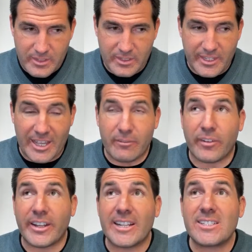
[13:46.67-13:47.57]
Yeah,
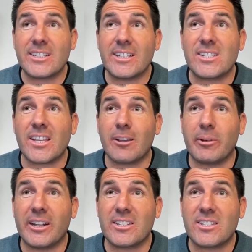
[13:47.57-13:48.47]
Vanessa is saying
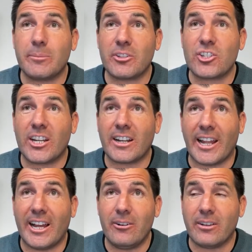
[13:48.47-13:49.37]
we need a stimulus check
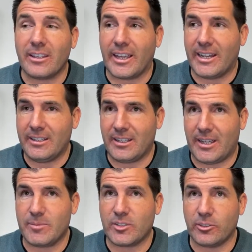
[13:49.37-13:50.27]
now. Yeah,
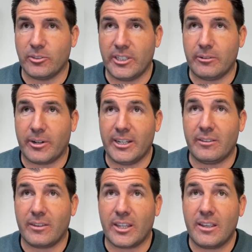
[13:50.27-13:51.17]
absolutely,
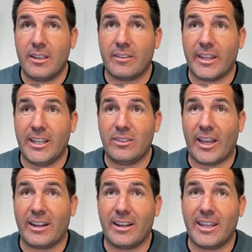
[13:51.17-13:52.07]
right? They get
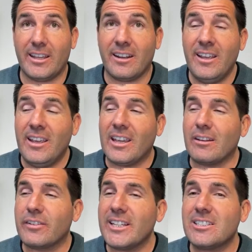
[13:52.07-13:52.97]
that. And again,
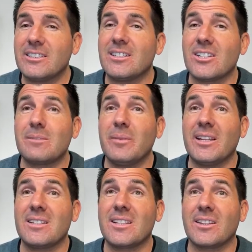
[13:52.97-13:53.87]
inflation just
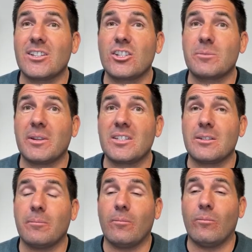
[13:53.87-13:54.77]
means that this just
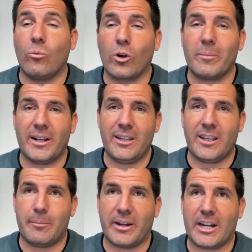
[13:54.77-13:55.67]
means more money
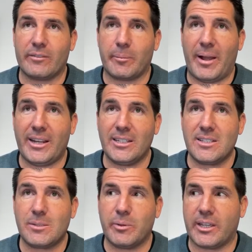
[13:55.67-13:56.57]
coming out of our
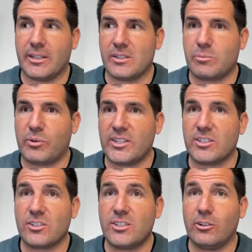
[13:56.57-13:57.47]
pockets because
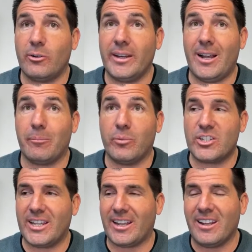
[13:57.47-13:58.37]
prices are still going up.
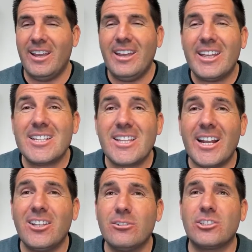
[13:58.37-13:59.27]
Which again, is
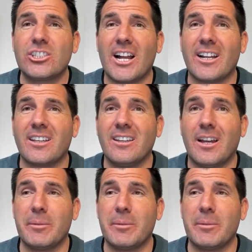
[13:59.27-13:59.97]
that a huge shock?